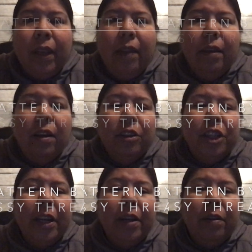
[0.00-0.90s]
and then I'll
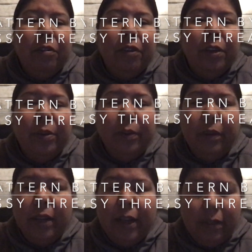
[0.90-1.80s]
check it out for you
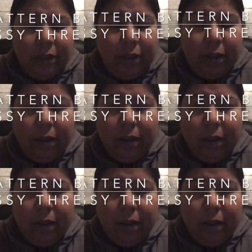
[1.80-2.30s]
the next day.